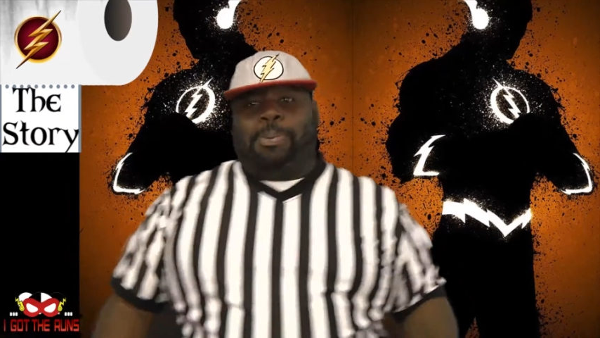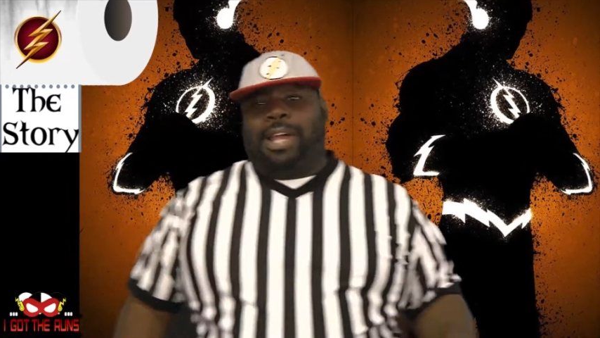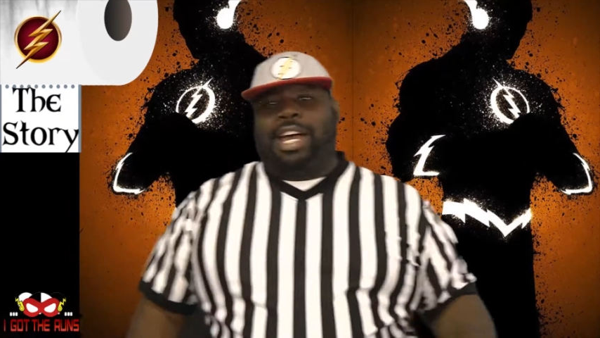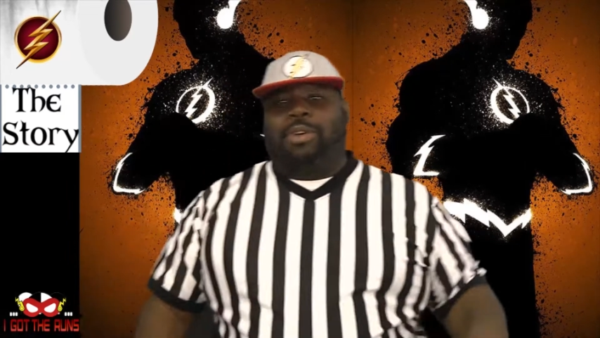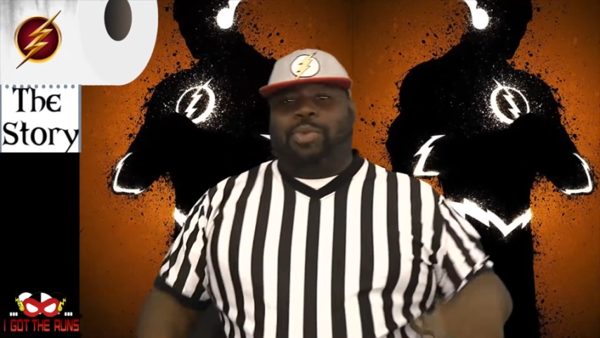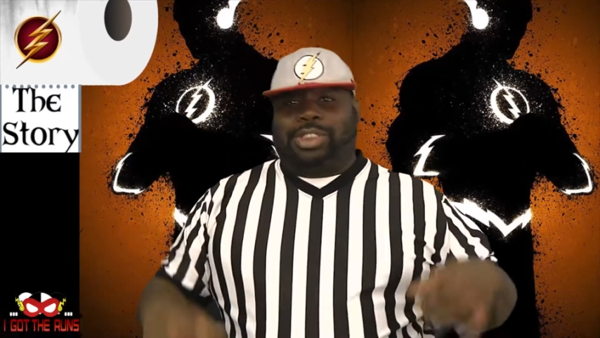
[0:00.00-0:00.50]

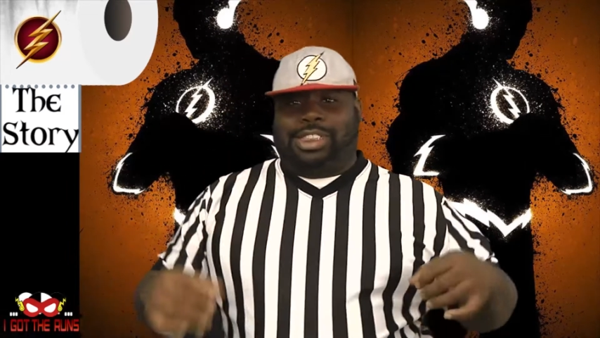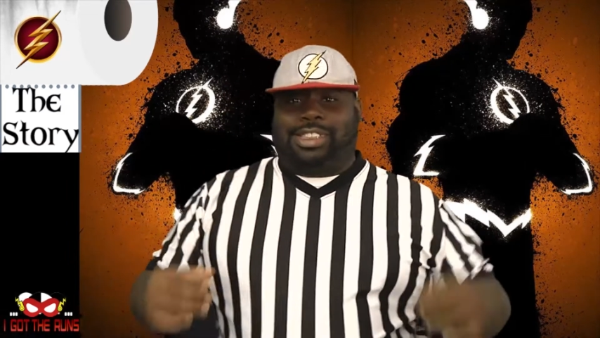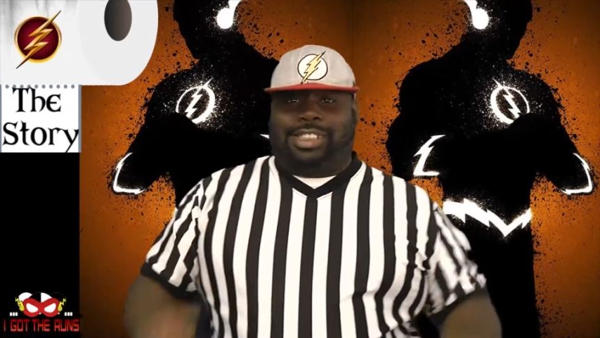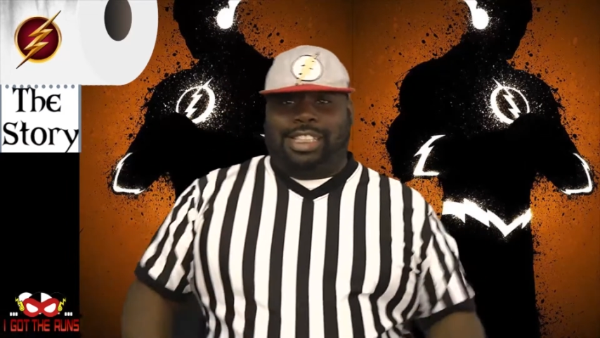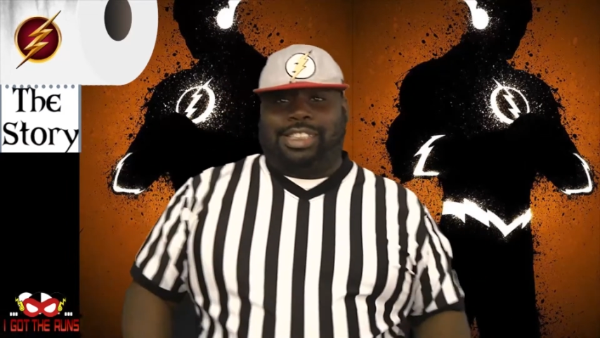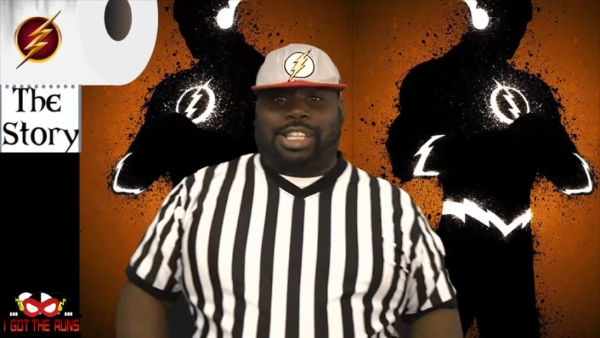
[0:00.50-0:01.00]
plot, which
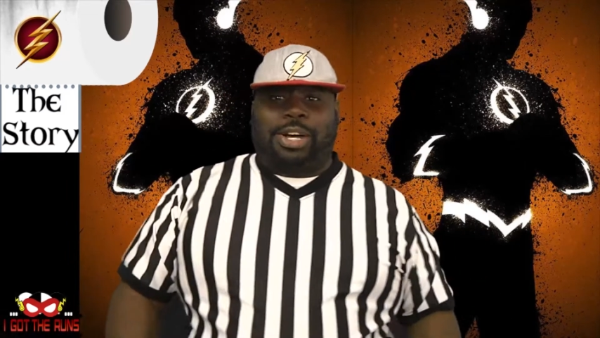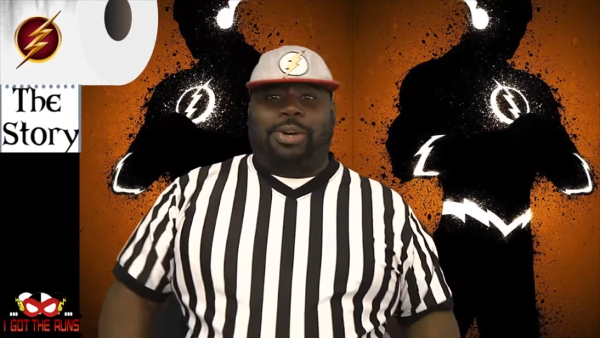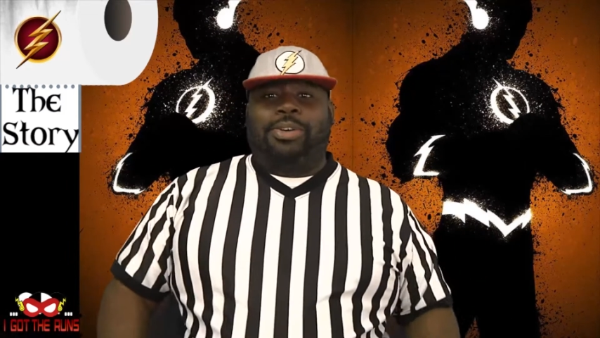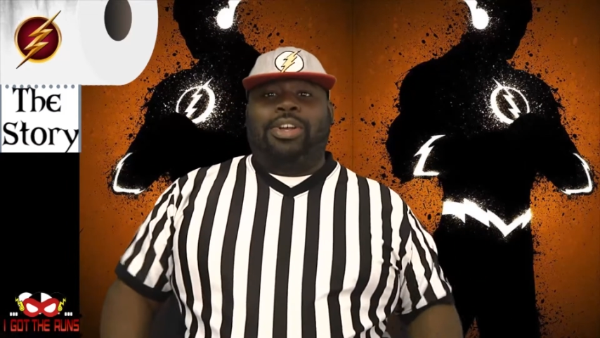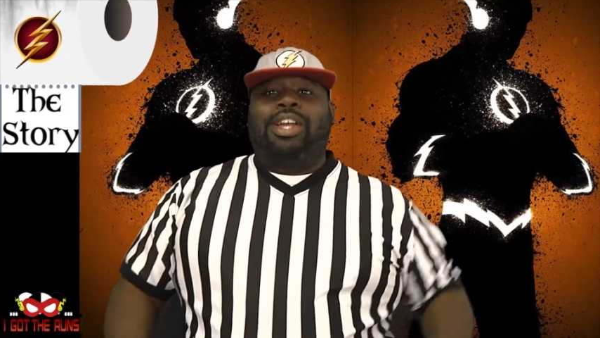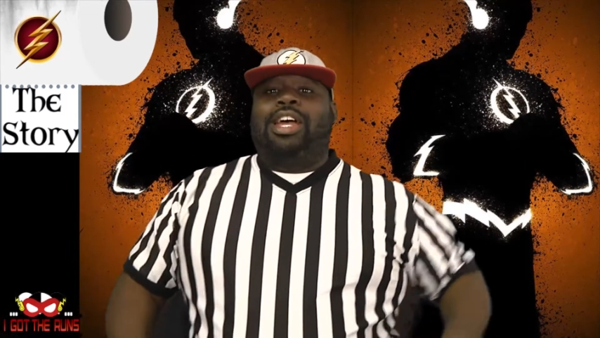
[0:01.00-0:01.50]
is
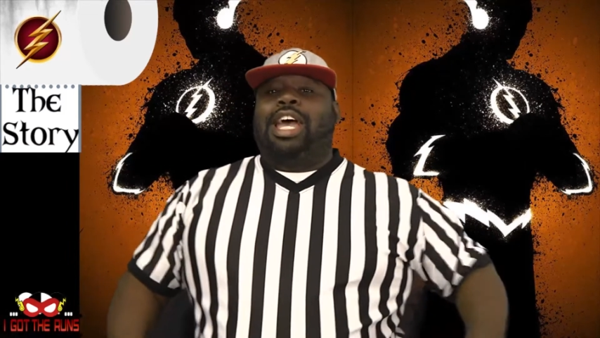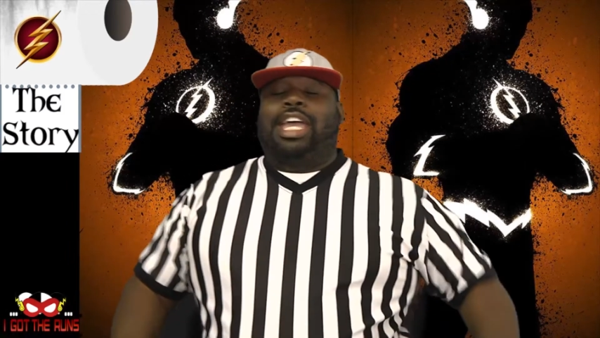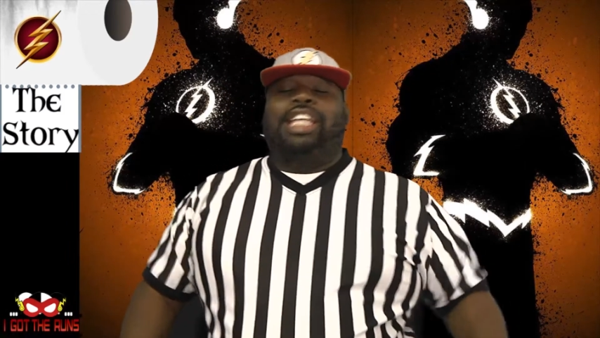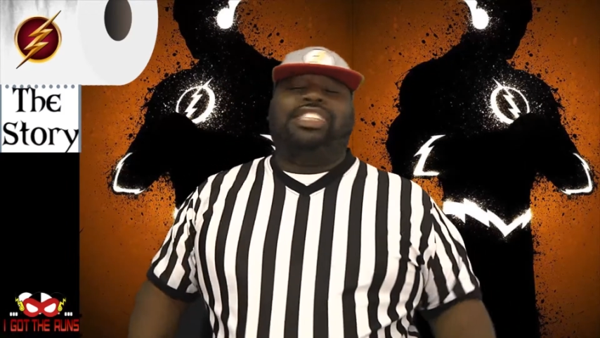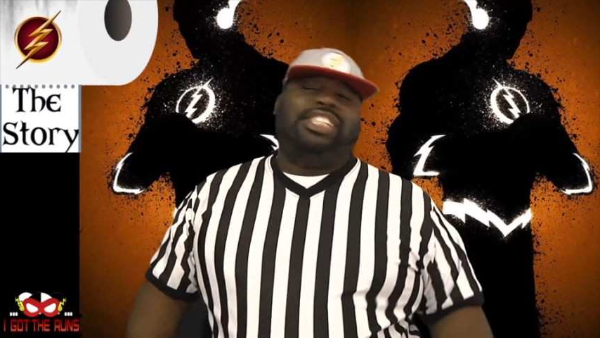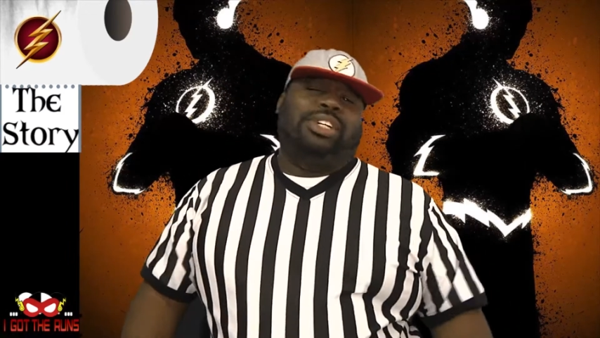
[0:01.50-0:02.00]
Cisco,
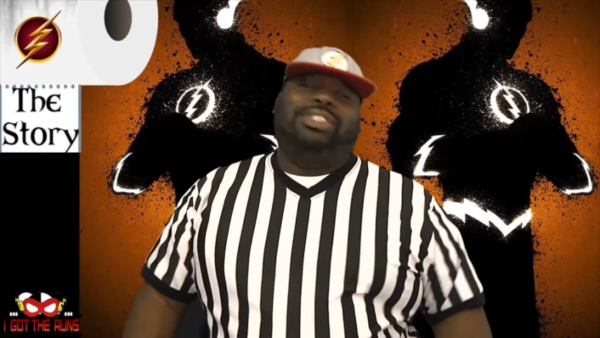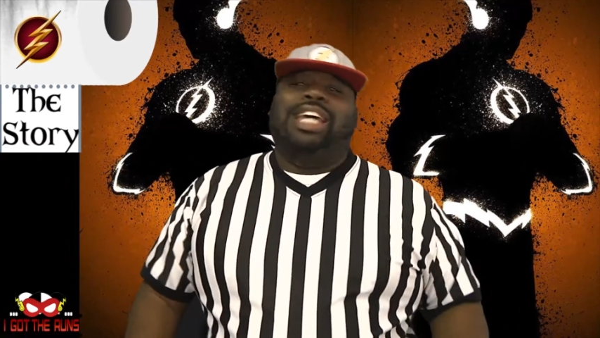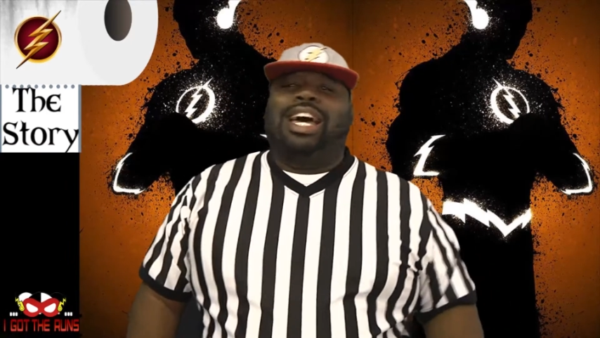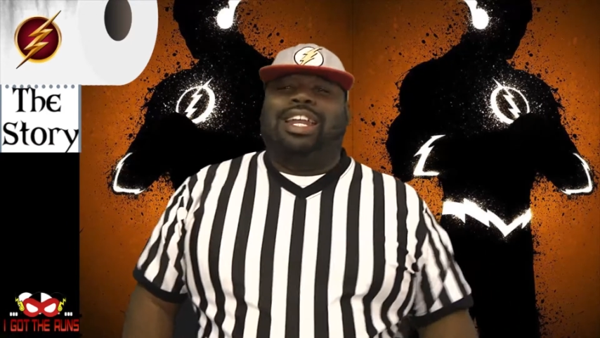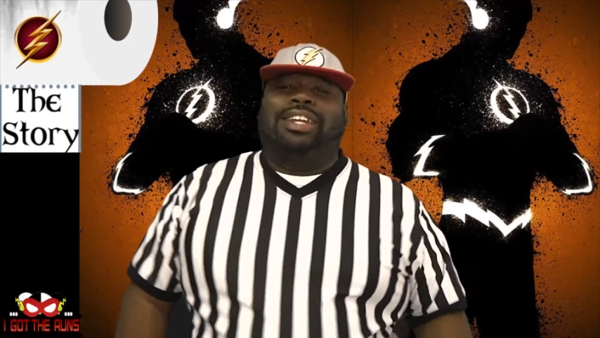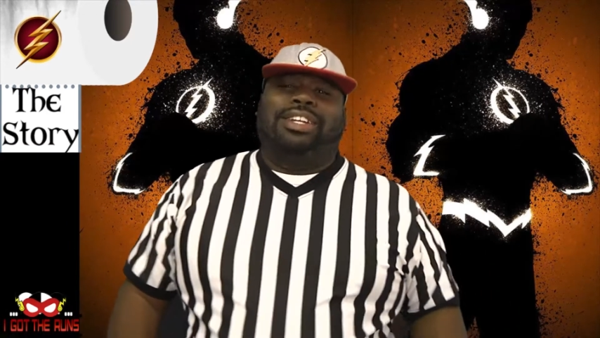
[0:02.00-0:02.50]
and he's still
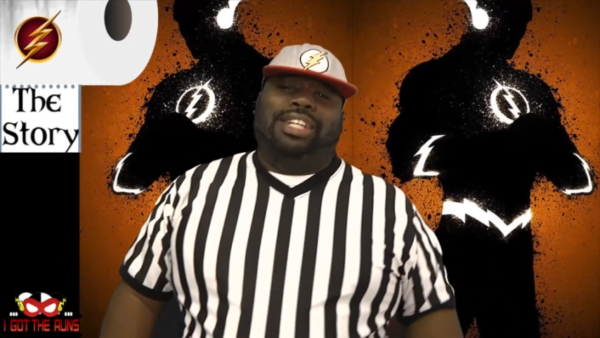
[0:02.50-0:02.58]
down in